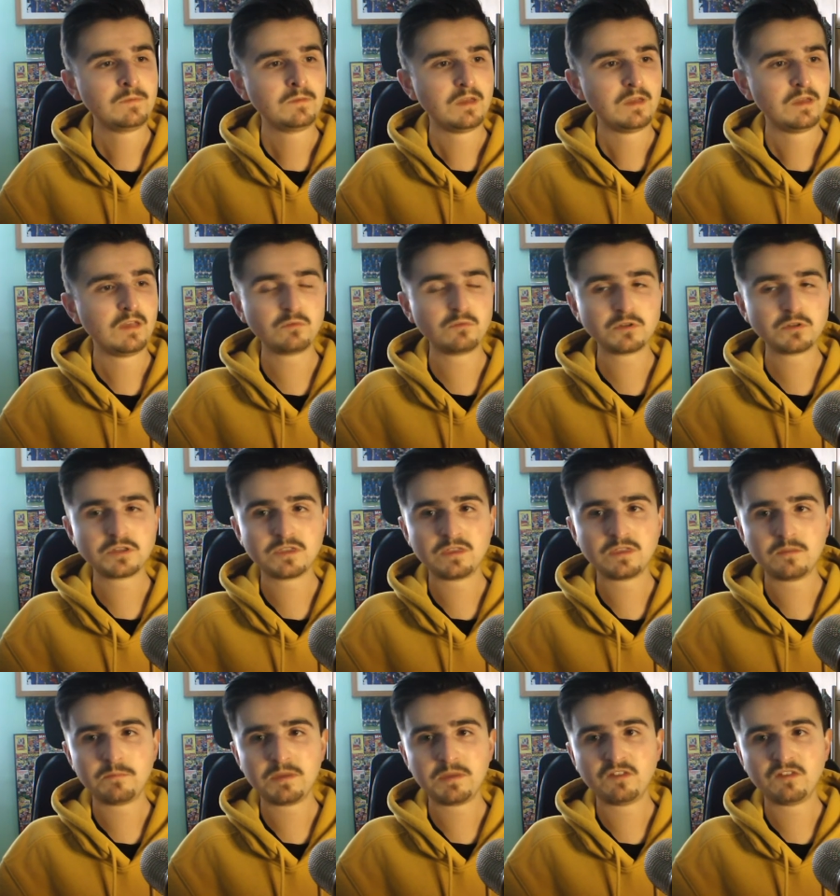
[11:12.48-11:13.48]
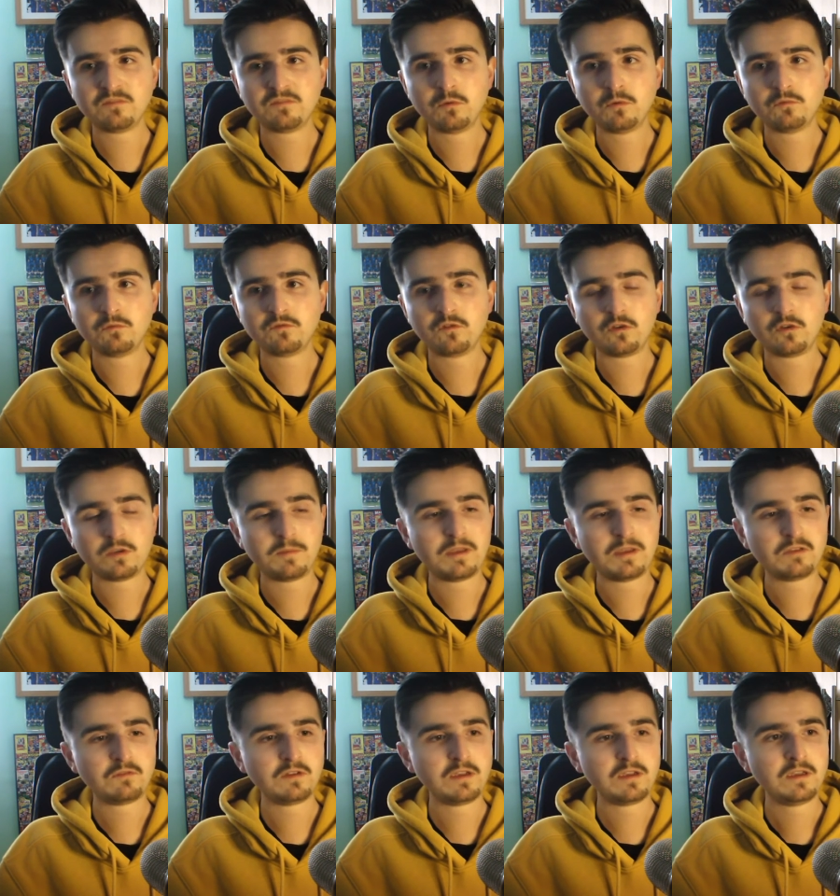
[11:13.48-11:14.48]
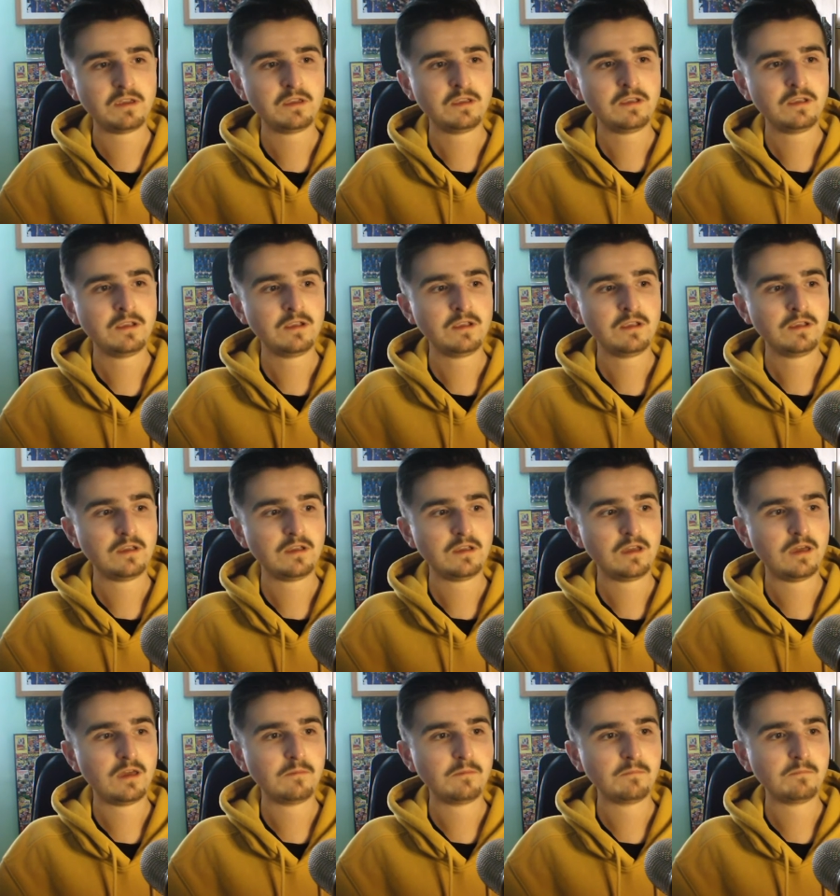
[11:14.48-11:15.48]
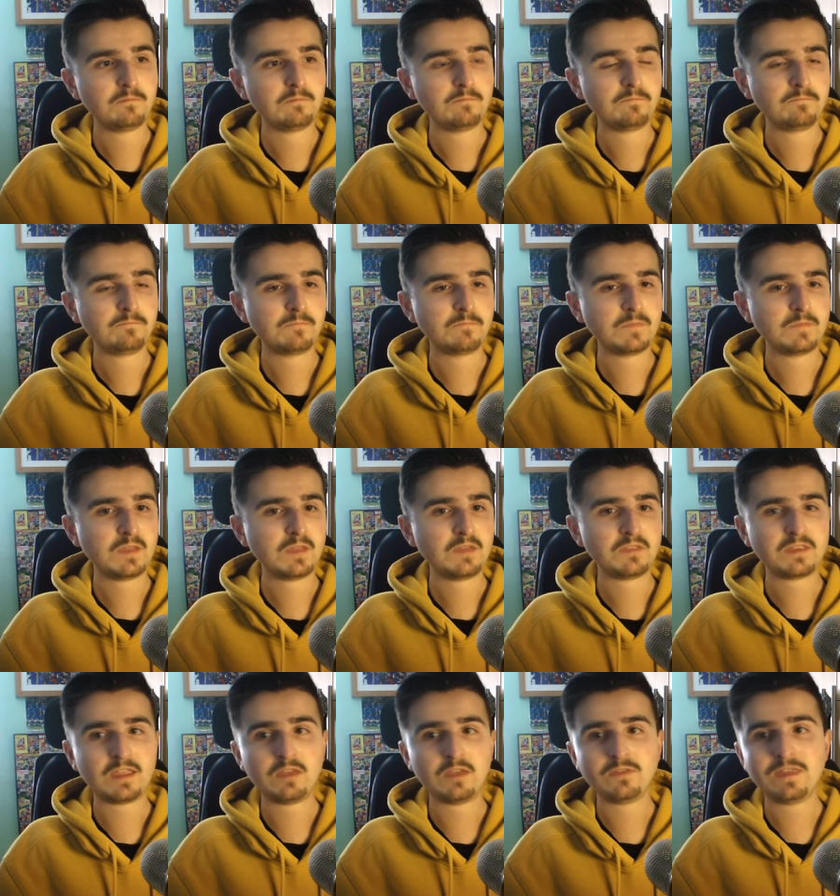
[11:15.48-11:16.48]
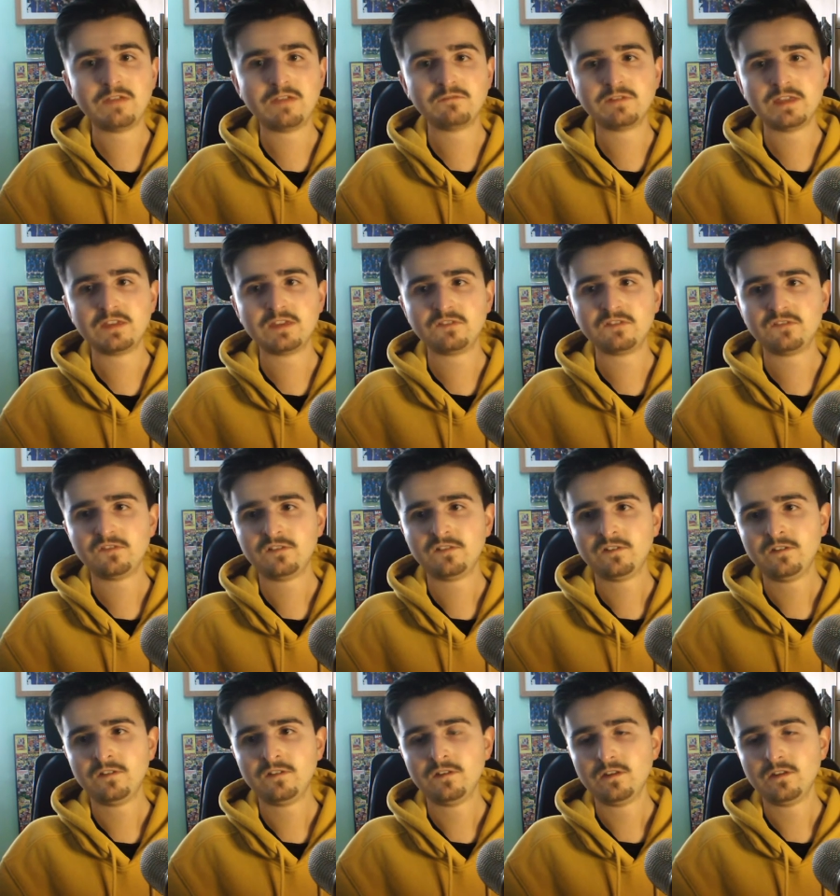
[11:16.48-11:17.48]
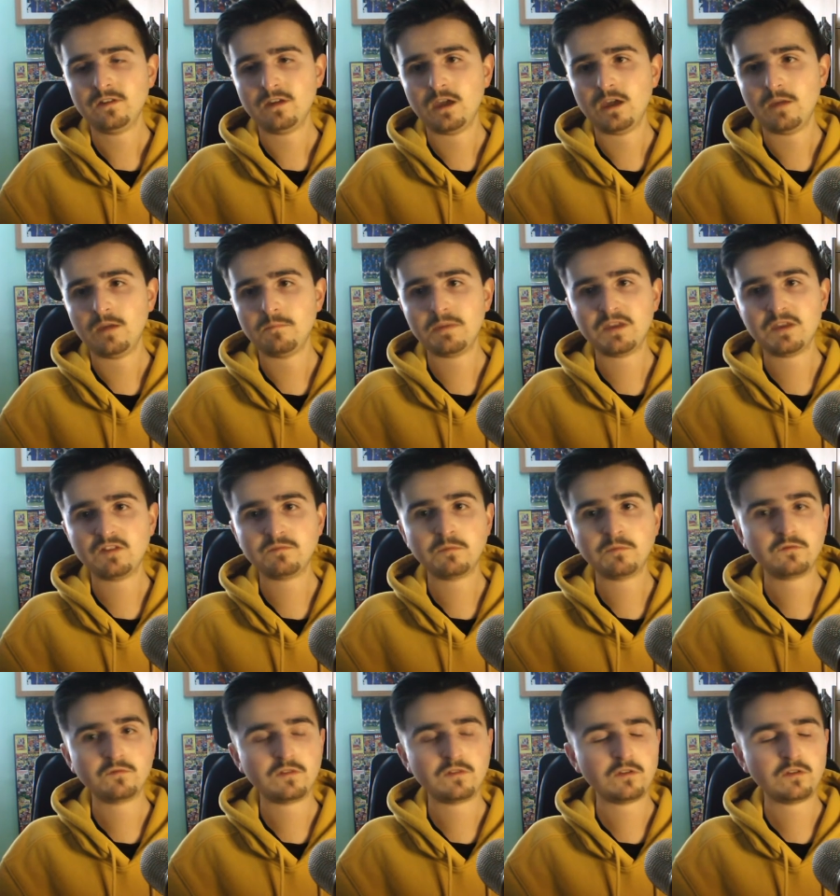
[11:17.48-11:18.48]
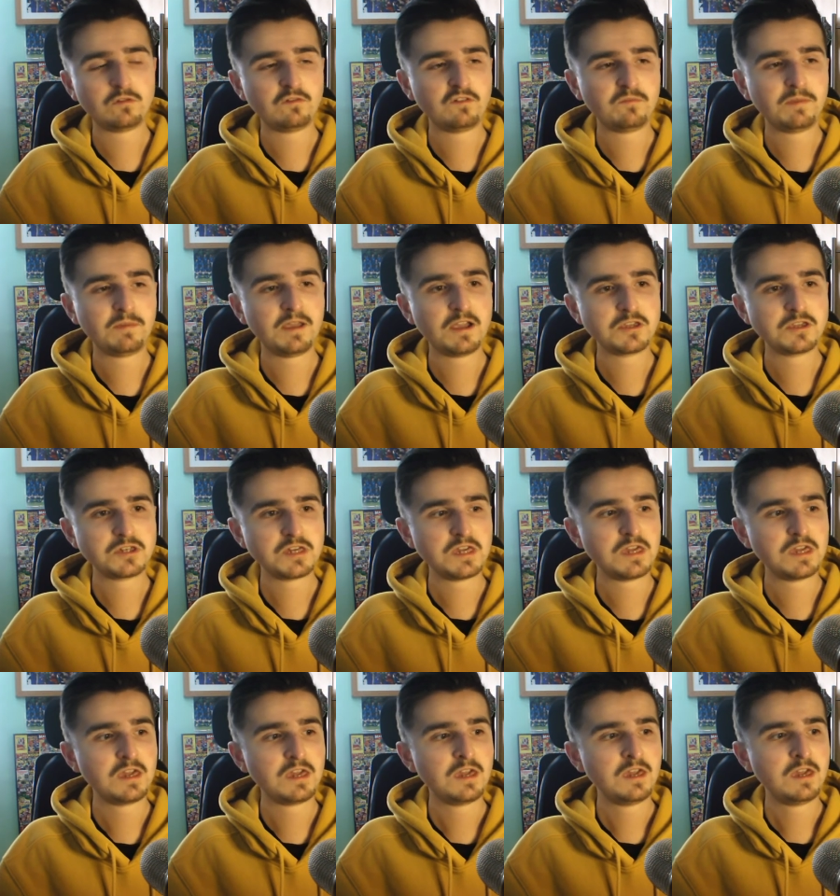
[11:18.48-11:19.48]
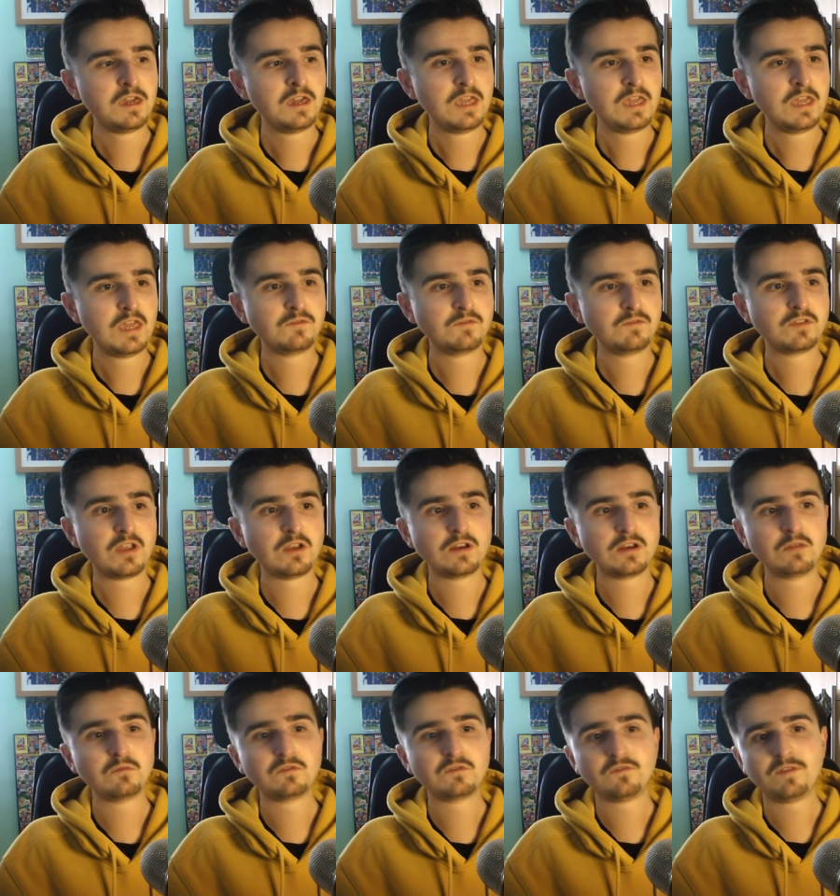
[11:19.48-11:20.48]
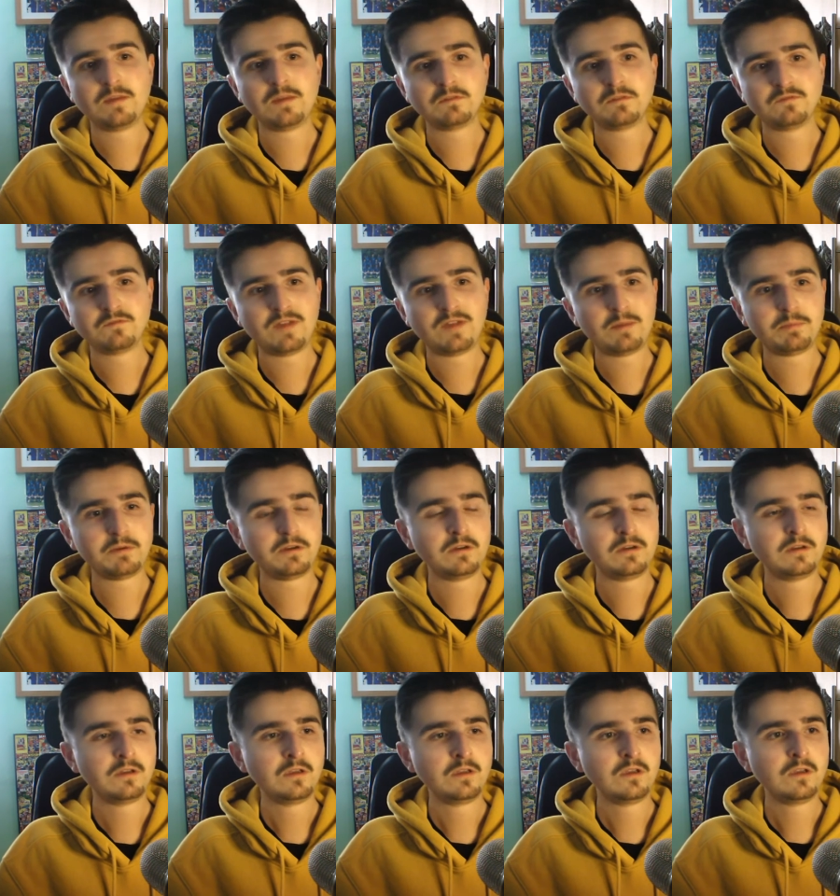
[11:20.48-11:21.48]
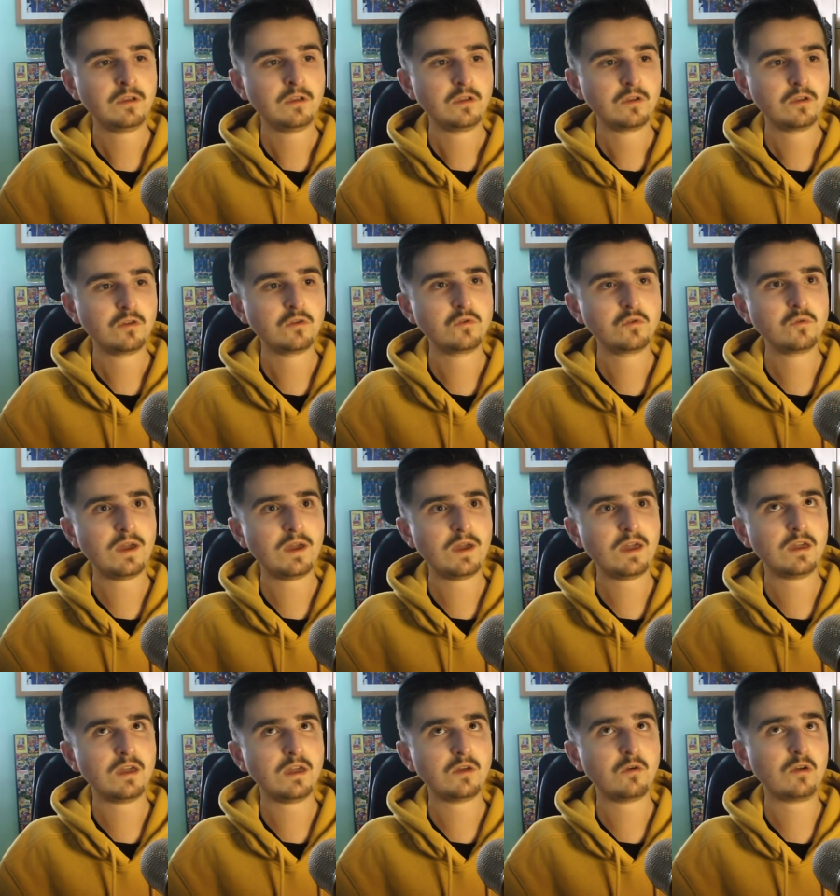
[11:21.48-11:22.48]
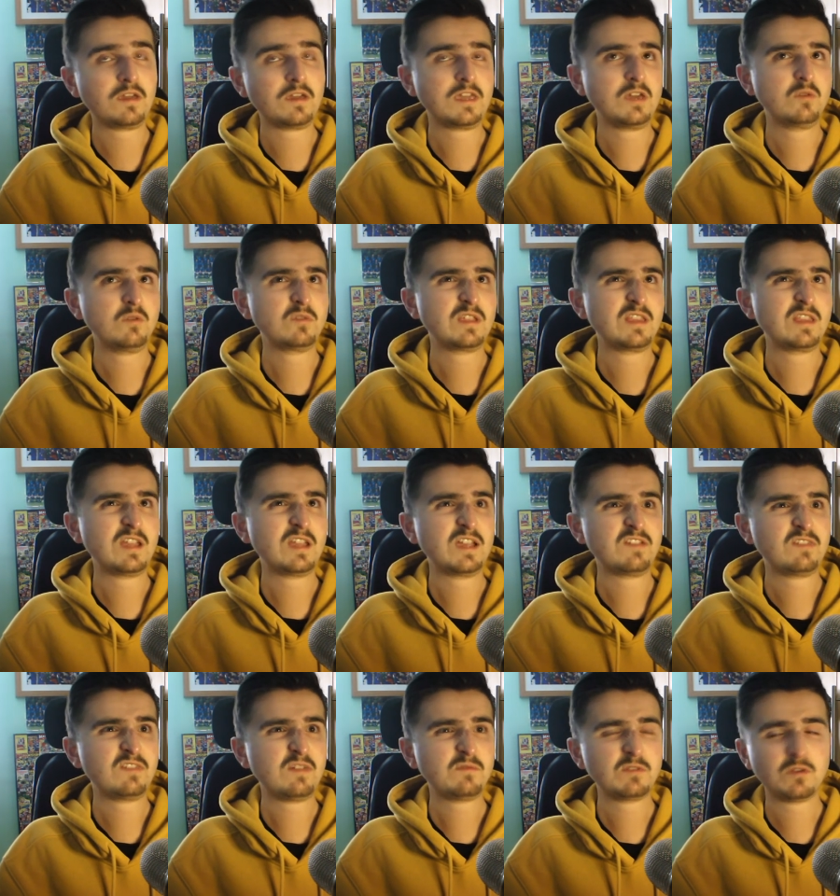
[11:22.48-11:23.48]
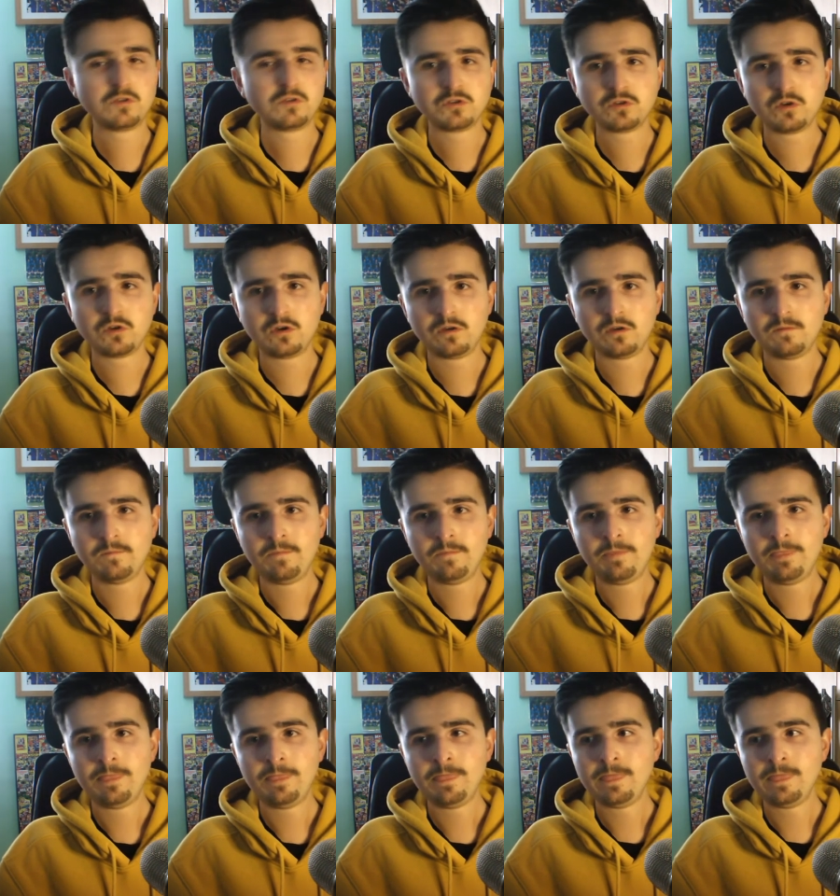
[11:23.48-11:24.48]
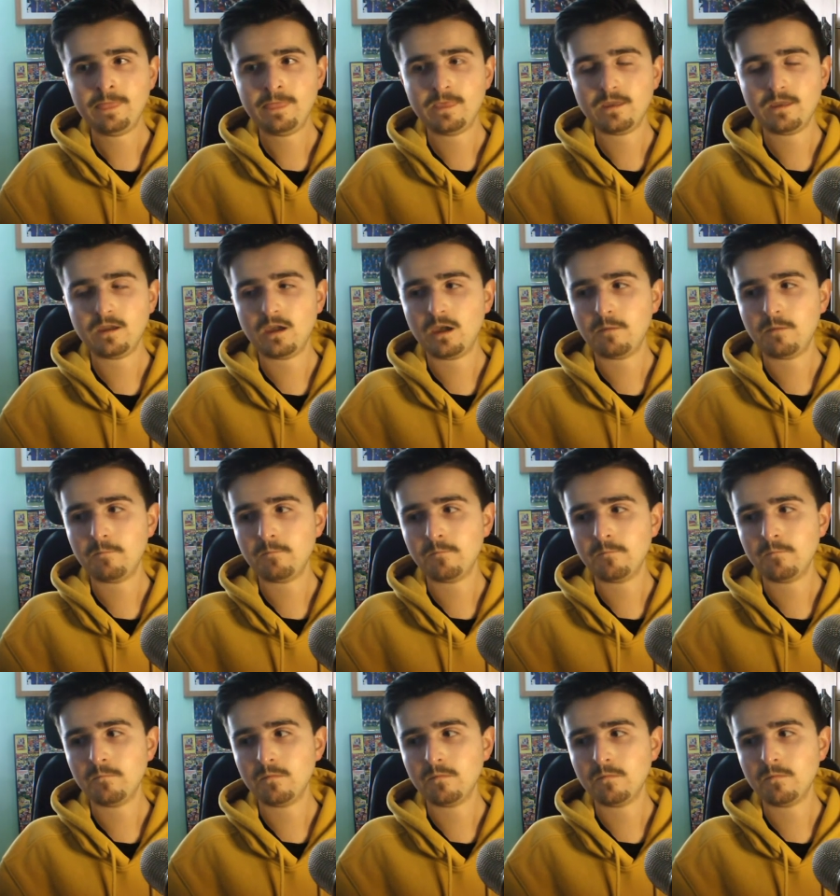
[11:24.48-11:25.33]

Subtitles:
was watching the Biggie Smalls documentary the other day on Netflix. Biggie Smalls, Notorious B.I.G., if you don't know, was a famous rapper who got killed in 97, got shot, and